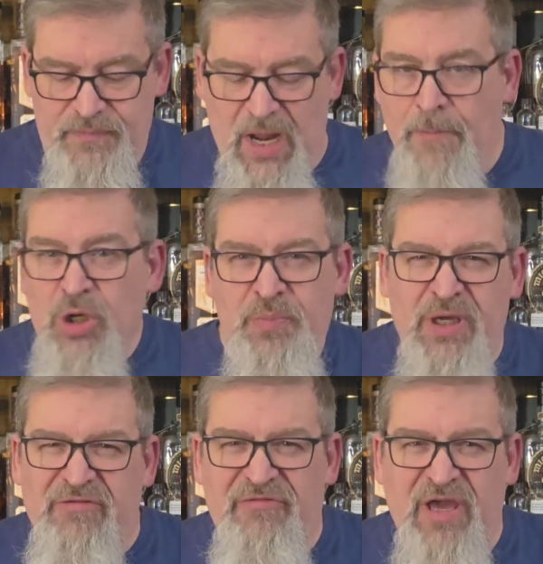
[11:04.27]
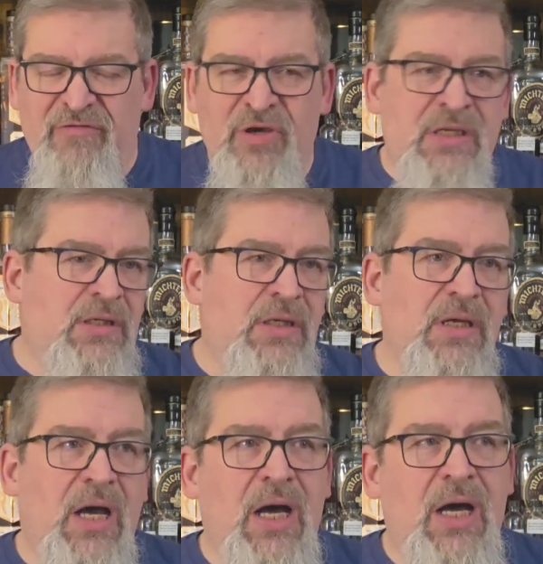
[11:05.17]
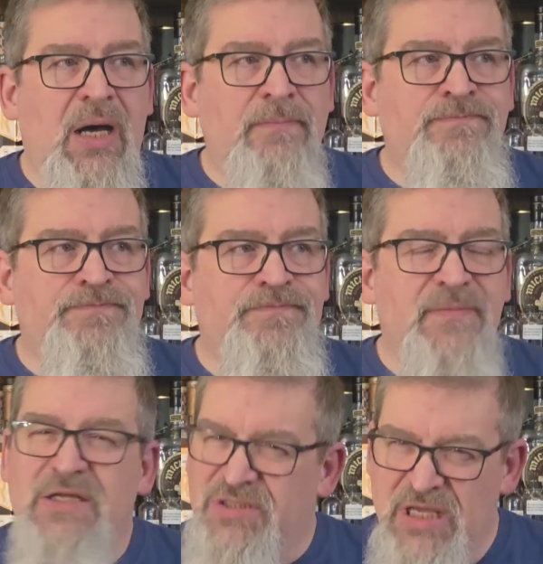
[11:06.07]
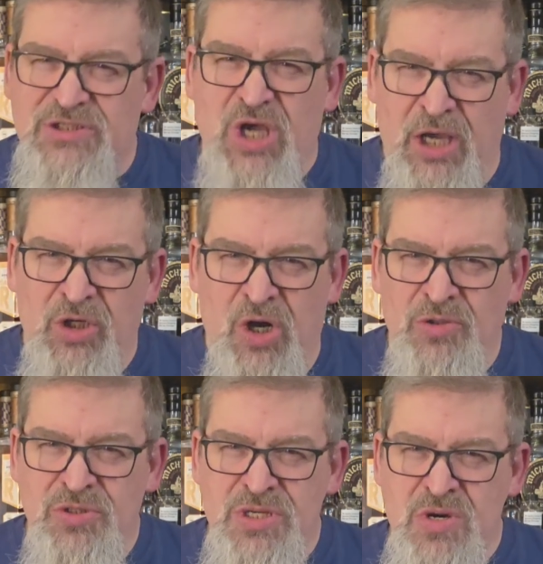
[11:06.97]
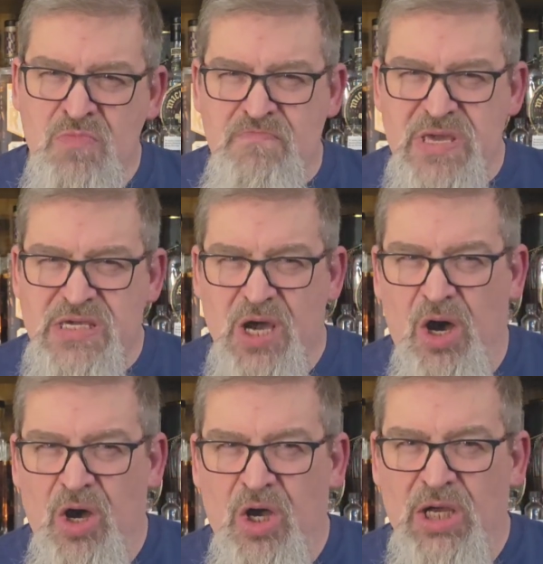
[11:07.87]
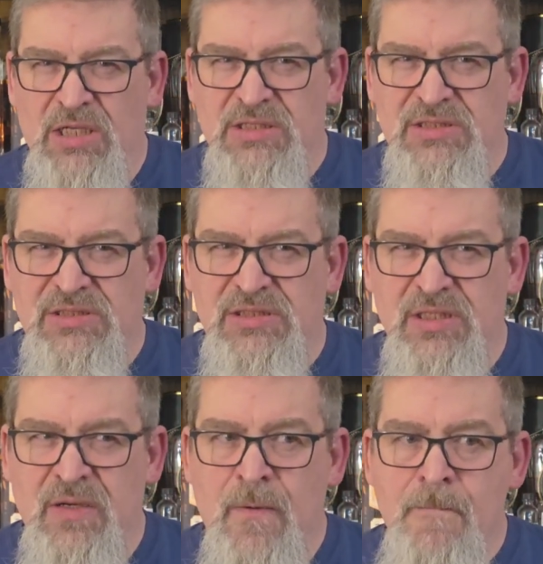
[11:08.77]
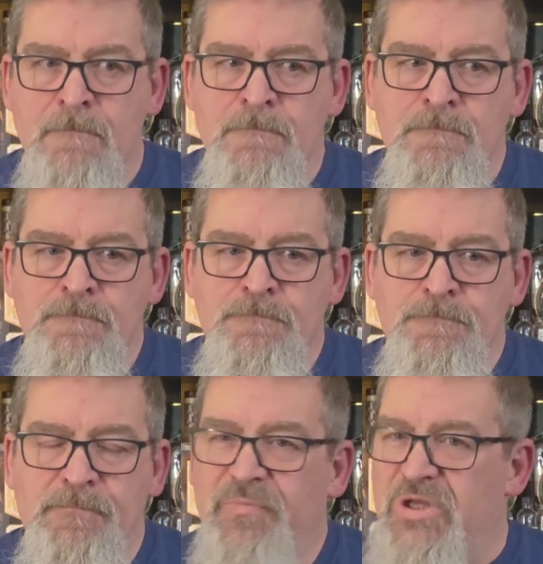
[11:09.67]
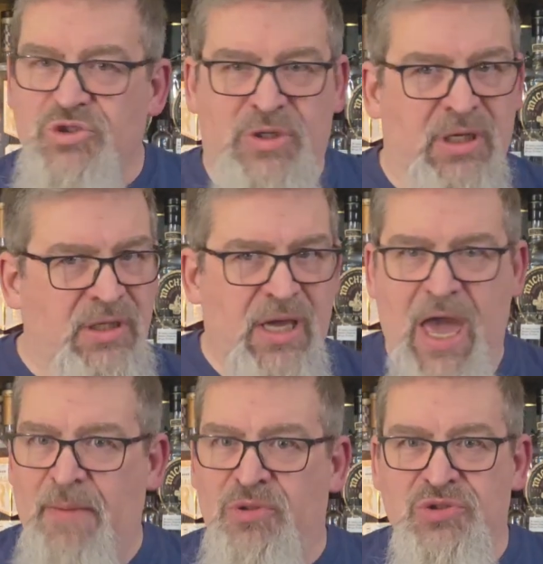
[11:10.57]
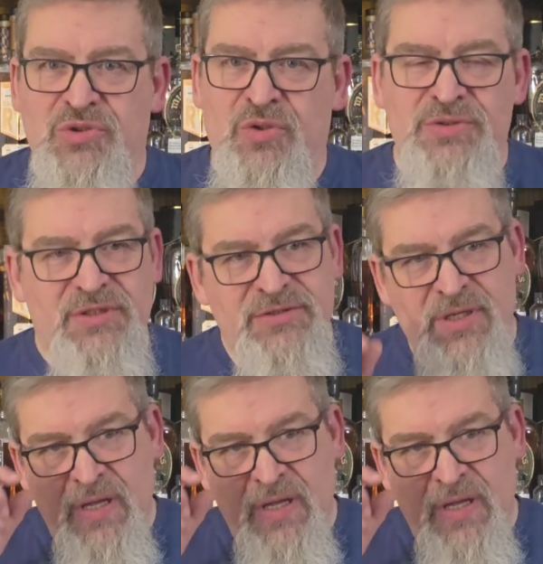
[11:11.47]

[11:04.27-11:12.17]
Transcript: I'm gonna pick a favorite. It's kind of hard to do because these are kind of like apples and oranges.